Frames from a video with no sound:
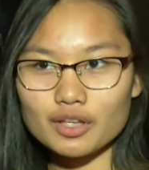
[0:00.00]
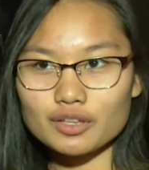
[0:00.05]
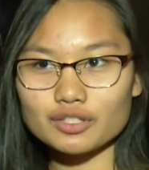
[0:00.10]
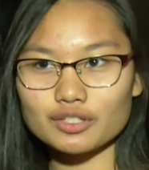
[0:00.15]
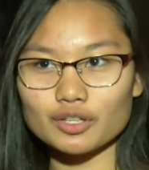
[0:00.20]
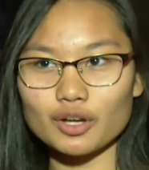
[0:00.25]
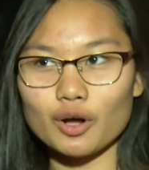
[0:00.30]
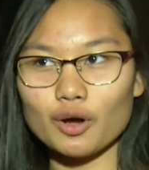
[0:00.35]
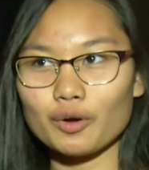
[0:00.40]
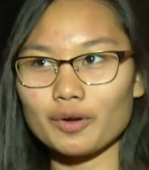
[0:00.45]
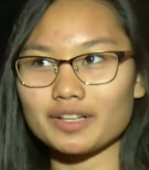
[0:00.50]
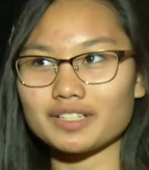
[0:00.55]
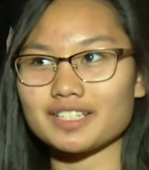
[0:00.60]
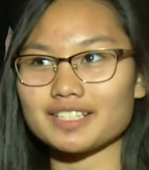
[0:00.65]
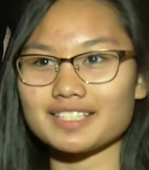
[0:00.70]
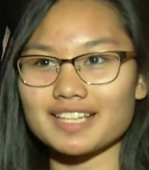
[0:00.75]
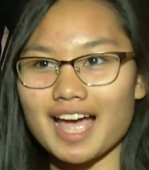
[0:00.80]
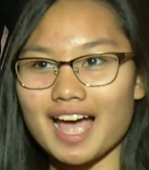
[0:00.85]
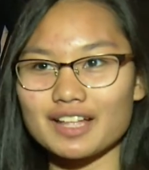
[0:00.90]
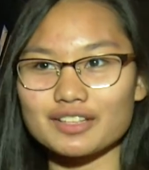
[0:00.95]
So it
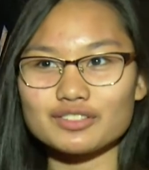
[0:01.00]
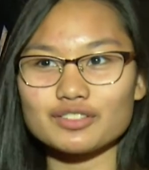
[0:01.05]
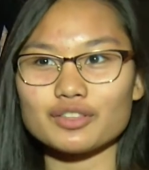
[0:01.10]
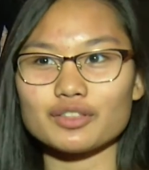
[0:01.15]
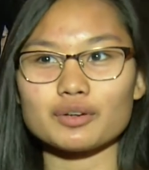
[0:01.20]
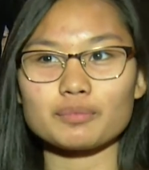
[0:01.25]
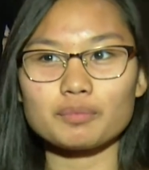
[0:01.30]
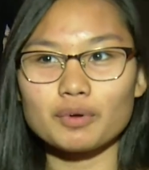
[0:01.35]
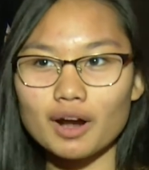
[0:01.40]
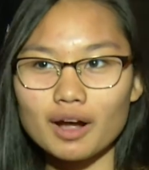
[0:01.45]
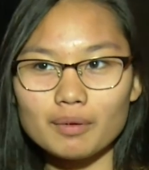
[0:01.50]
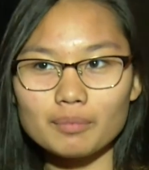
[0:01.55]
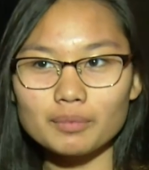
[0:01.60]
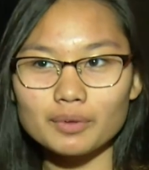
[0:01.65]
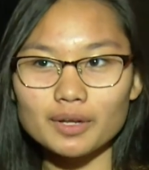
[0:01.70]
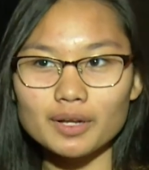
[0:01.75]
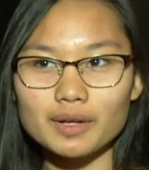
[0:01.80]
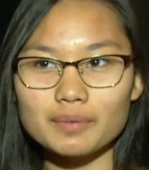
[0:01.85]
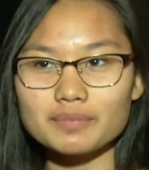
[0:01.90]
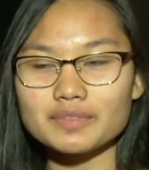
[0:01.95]
just adds to their
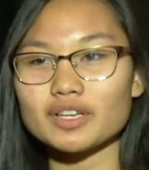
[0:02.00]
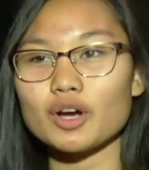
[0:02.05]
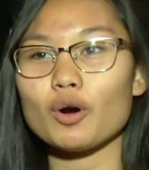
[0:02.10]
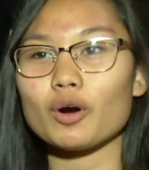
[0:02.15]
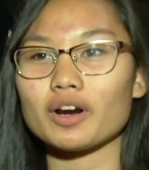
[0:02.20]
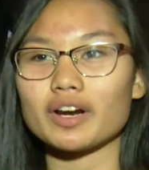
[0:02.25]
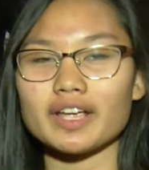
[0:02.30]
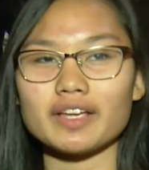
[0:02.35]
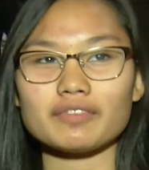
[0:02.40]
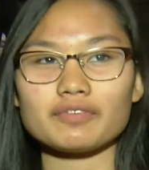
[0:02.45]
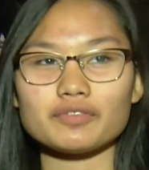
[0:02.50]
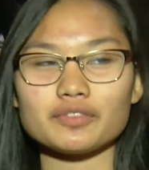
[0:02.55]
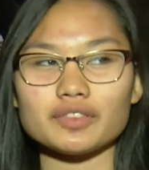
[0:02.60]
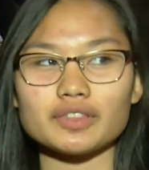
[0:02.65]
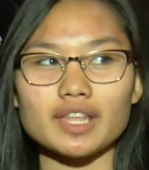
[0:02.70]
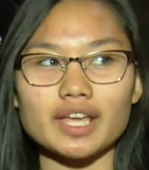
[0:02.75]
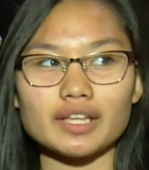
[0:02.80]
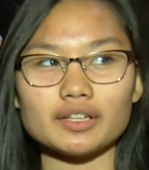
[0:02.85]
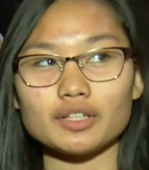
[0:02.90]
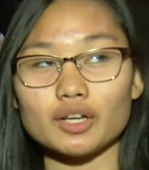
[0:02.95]
problems. Or if
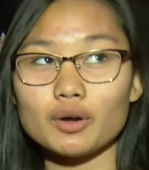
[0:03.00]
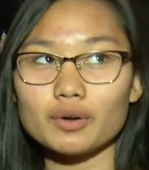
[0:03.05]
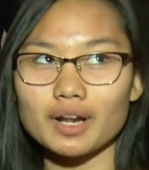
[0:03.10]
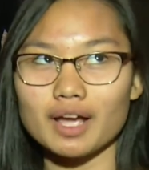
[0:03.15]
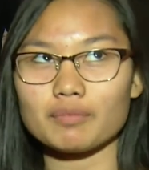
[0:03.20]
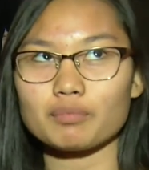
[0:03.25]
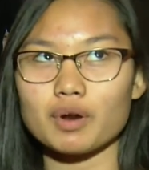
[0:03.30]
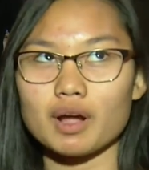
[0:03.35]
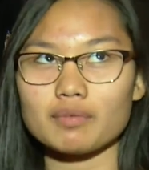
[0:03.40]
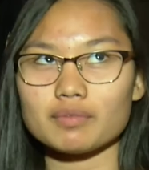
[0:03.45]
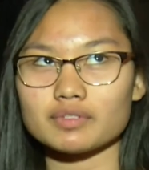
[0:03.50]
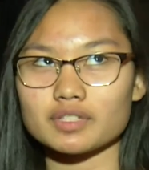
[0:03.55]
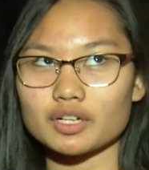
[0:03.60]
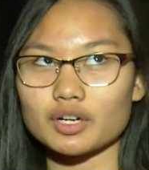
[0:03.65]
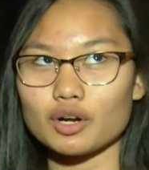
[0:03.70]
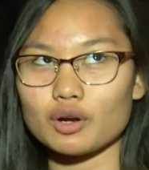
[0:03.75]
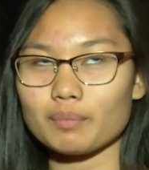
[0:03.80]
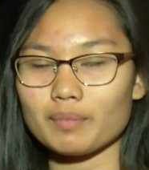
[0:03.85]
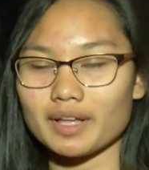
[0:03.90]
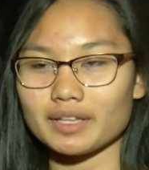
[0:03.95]
they don't have problems at
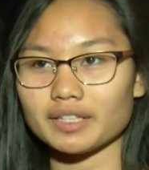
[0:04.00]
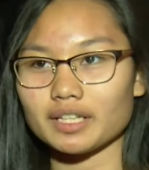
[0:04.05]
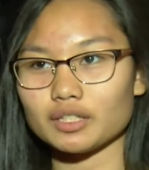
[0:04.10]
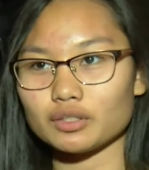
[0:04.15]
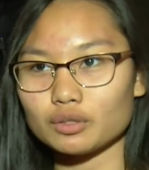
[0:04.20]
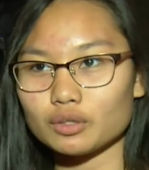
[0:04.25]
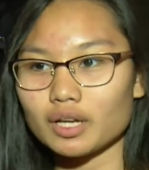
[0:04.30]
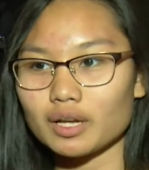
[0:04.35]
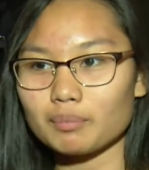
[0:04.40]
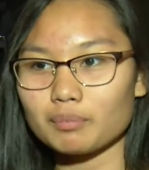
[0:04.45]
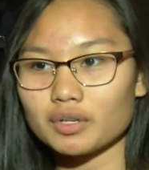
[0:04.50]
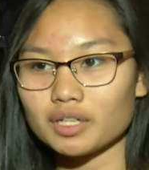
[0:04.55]
home and they do get